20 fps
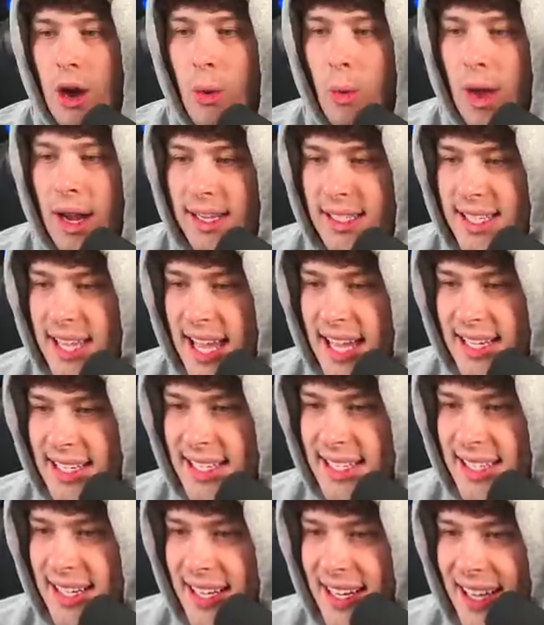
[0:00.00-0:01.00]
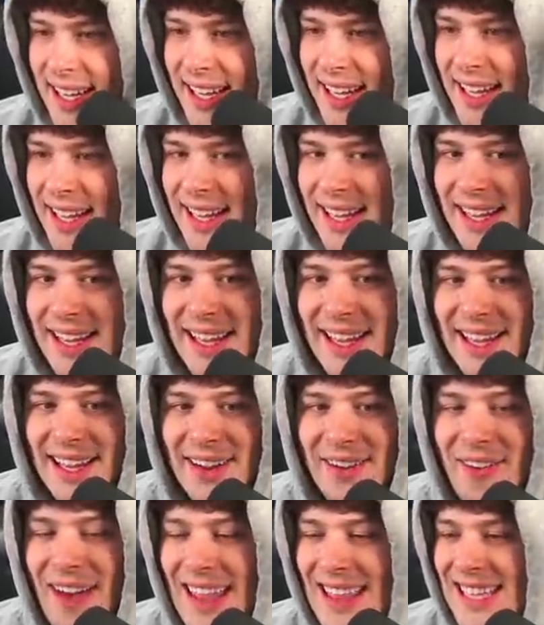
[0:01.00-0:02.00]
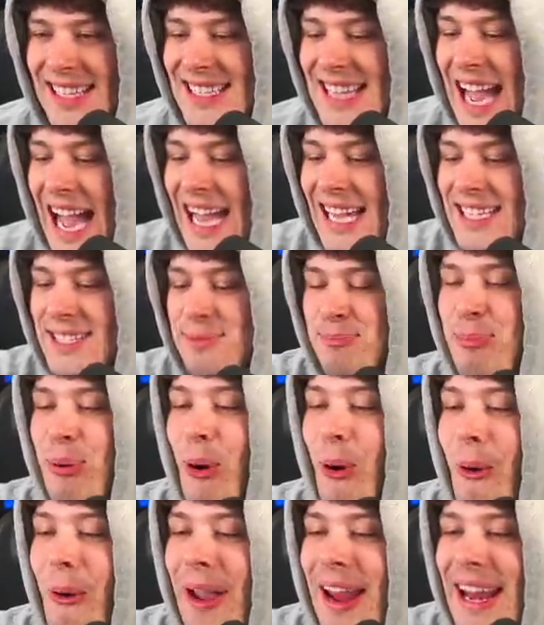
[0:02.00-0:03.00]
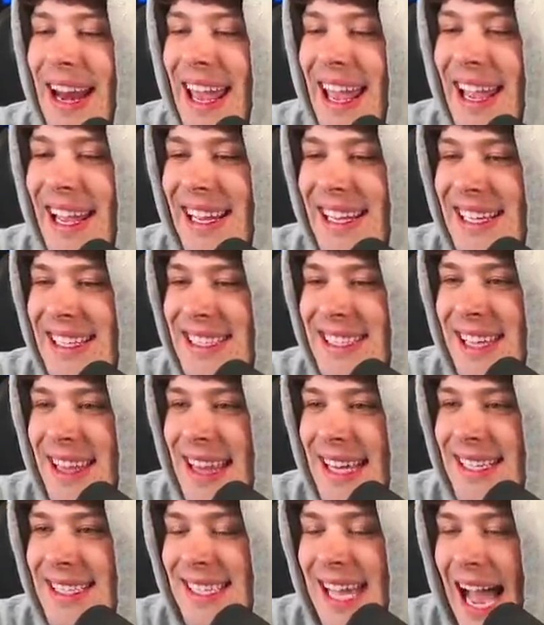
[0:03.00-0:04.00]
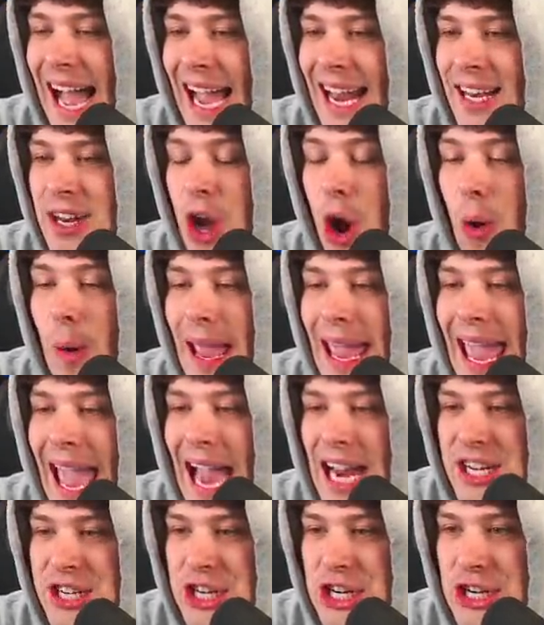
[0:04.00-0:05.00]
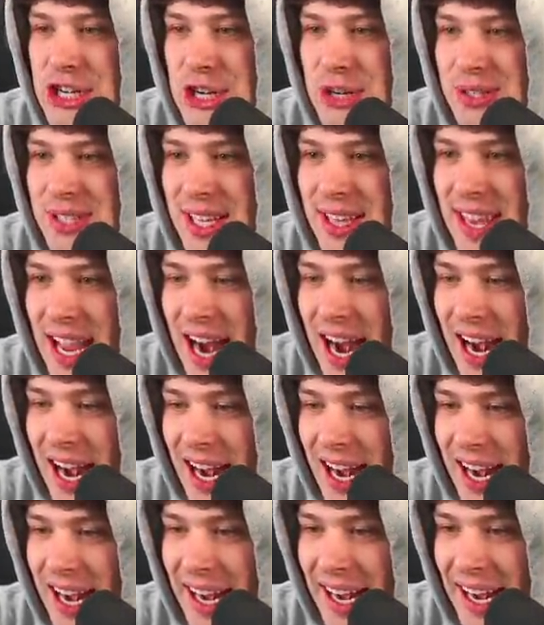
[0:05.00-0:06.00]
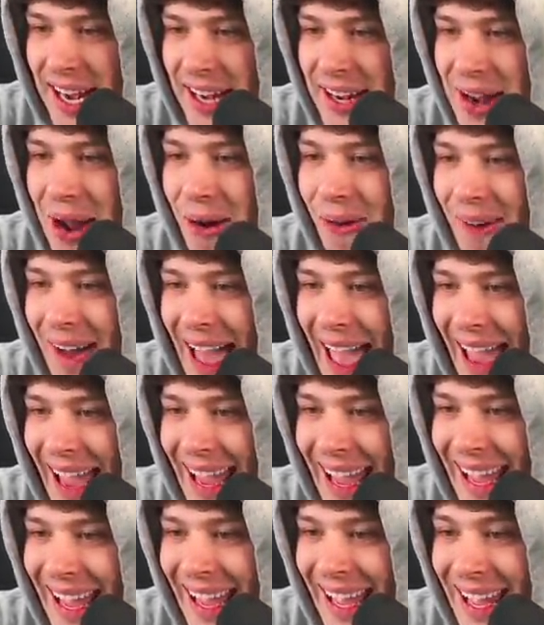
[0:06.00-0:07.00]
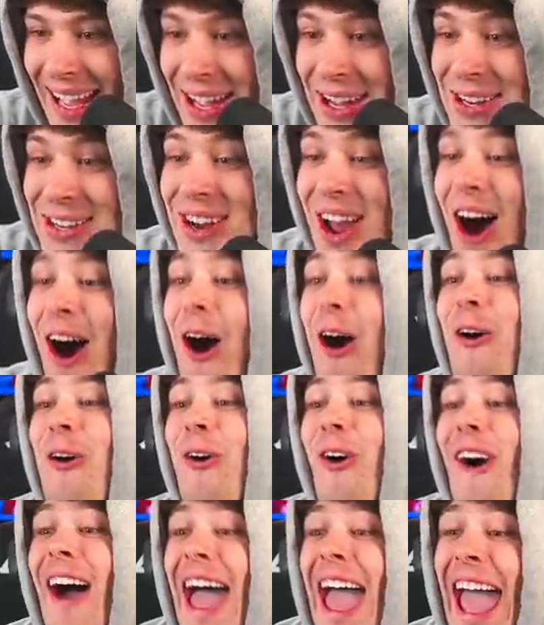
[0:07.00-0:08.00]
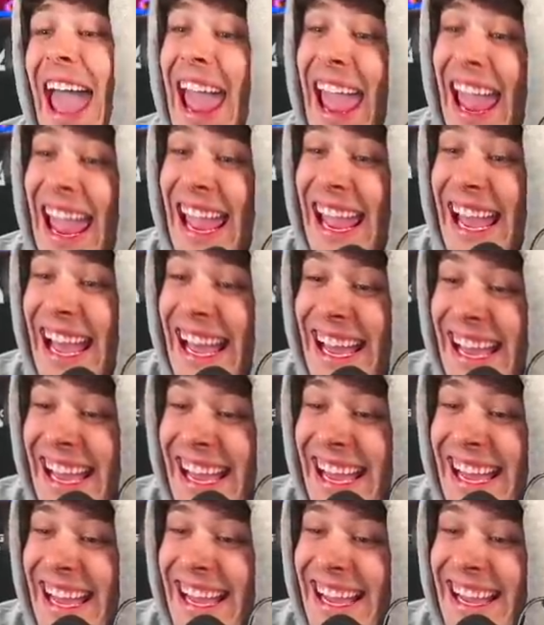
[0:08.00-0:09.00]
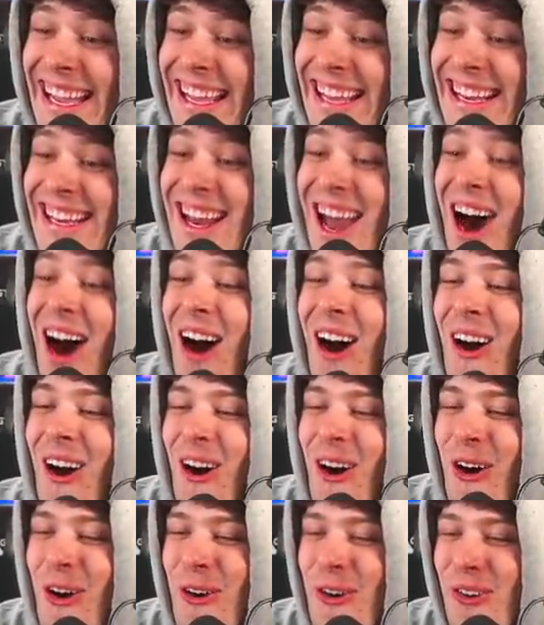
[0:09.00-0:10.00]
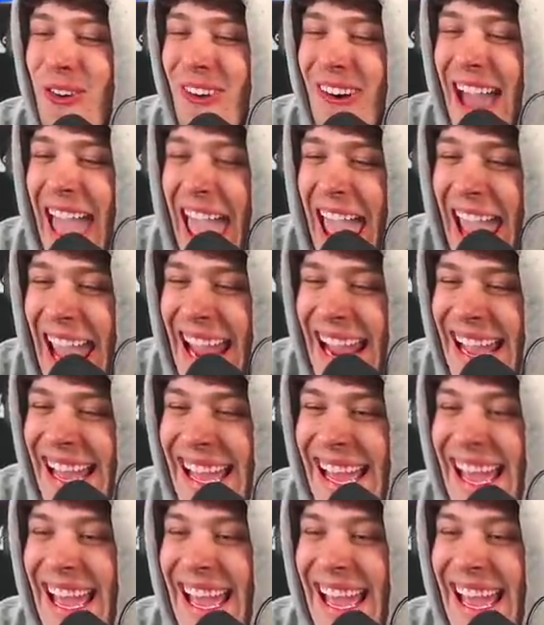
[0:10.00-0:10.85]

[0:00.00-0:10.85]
Yo, what is this? Wait, this guy is pointing to this side. No way he actually shoots it there. No way. No way! No way!